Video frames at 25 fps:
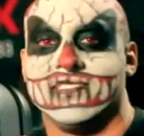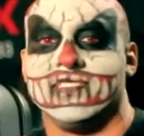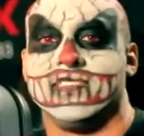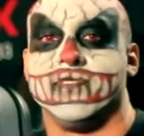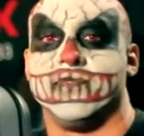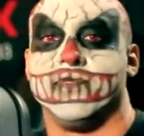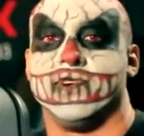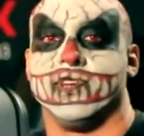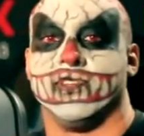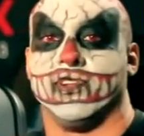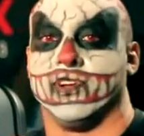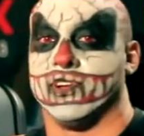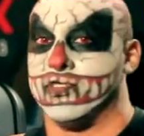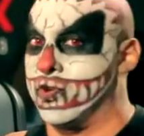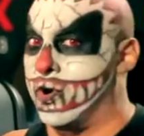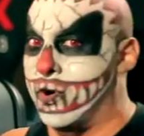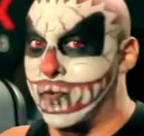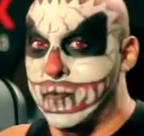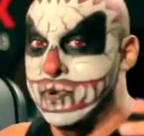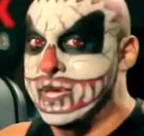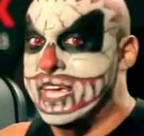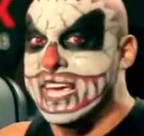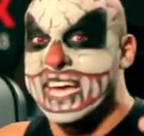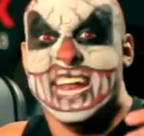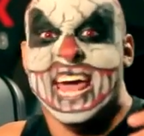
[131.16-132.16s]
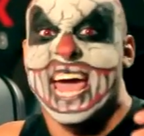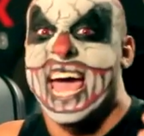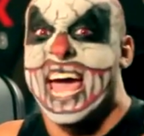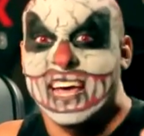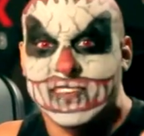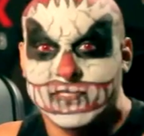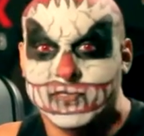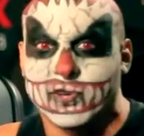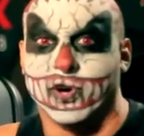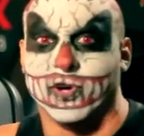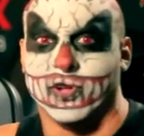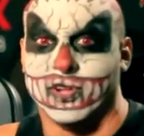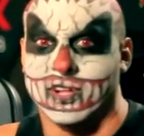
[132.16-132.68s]
individually. Don't be an
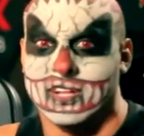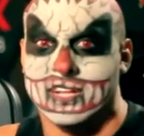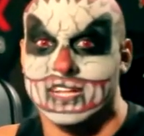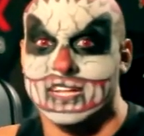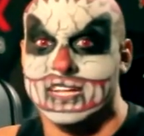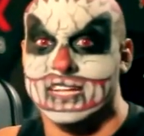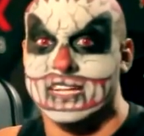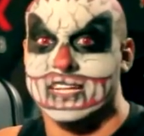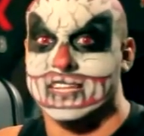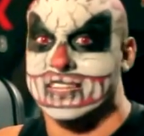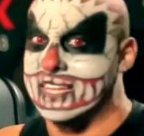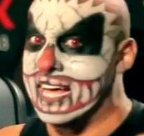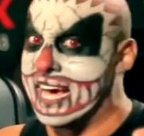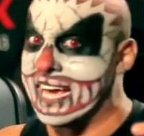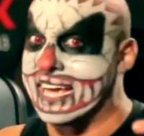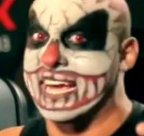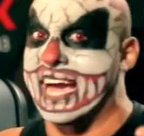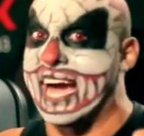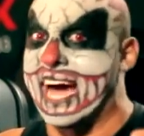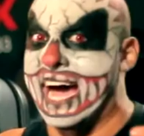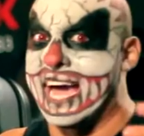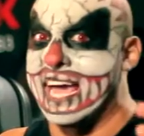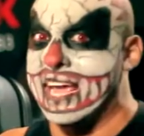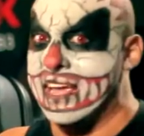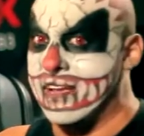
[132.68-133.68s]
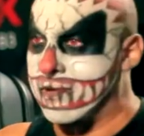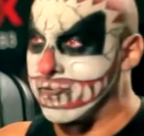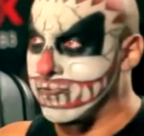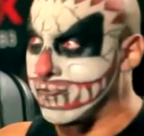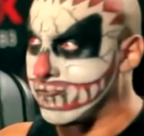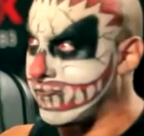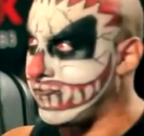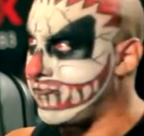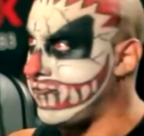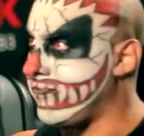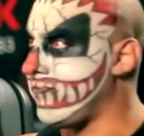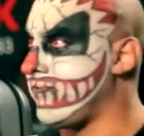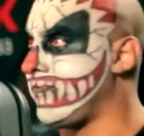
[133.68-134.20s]
asshole like I
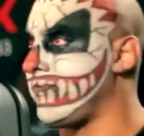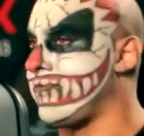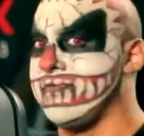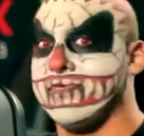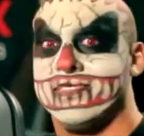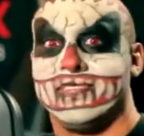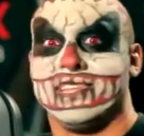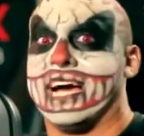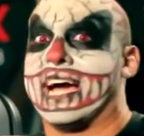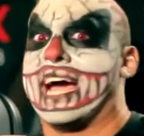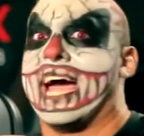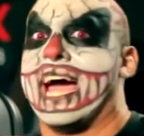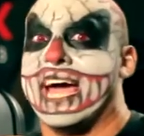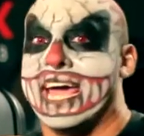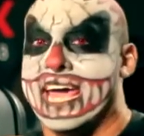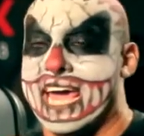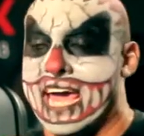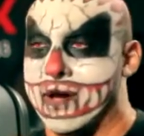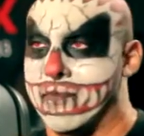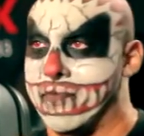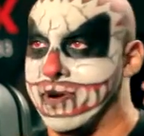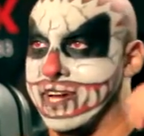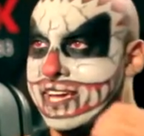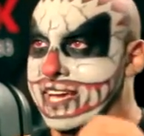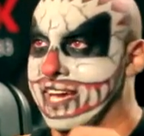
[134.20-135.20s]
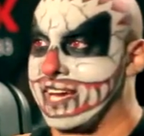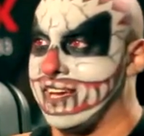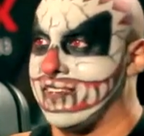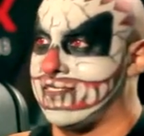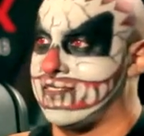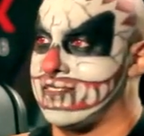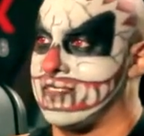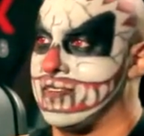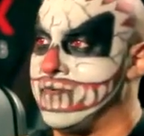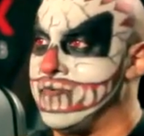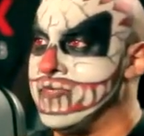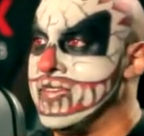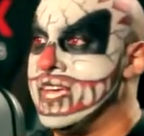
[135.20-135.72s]
like I am, I
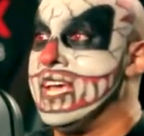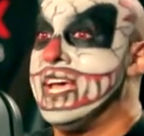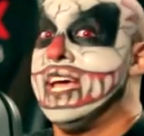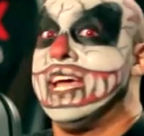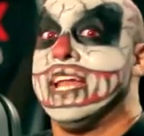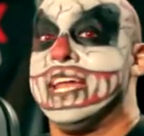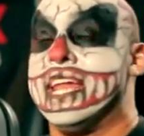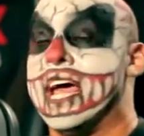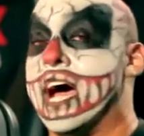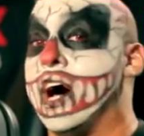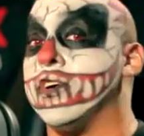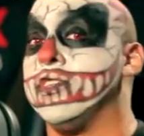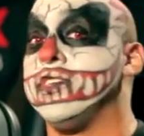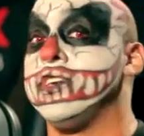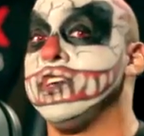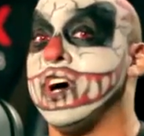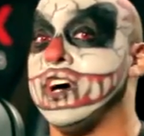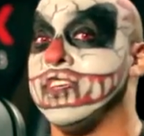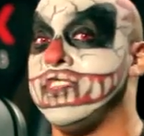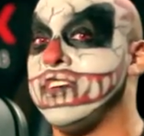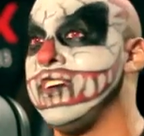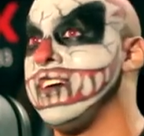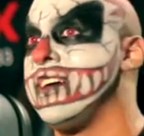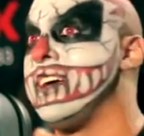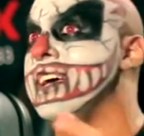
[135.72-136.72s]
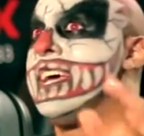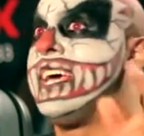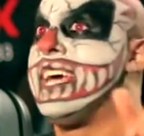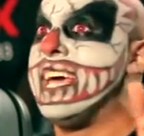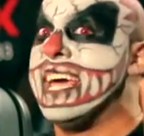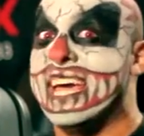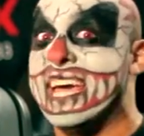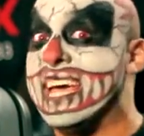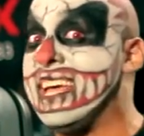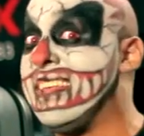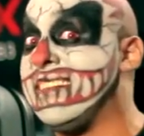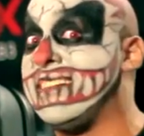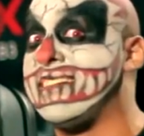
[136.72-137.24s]
guess. Now, the other
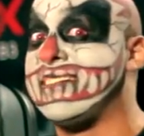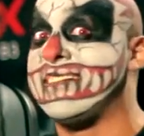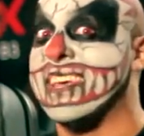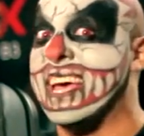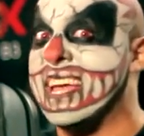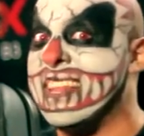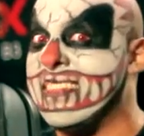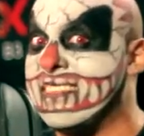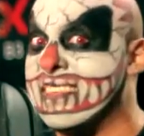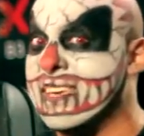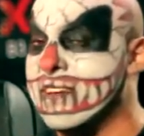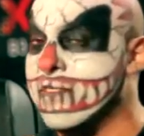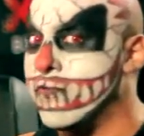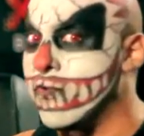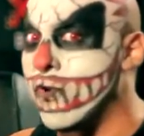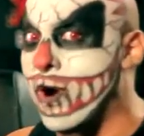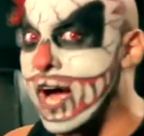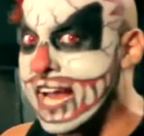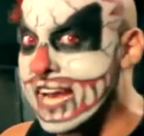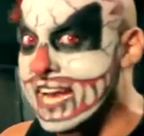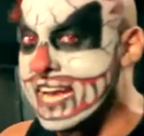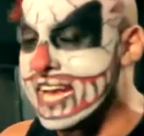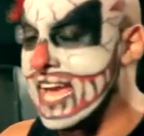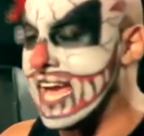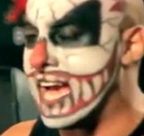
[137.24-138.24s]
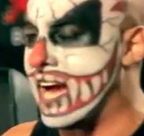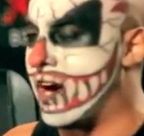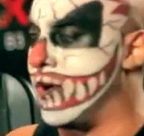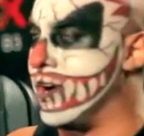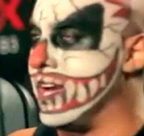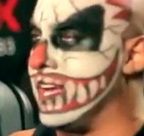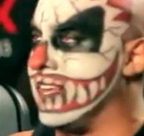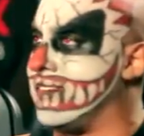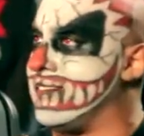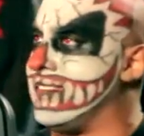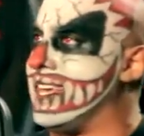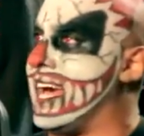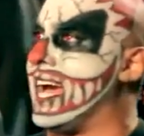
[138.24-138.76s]
incentive right now
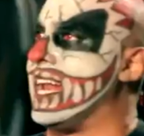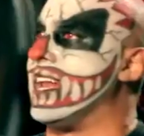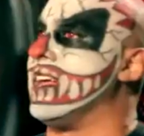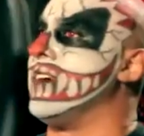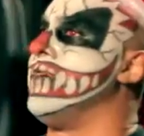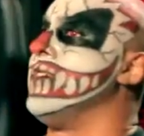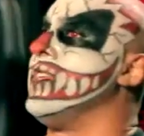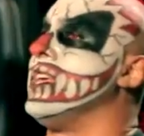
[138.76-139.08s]
is that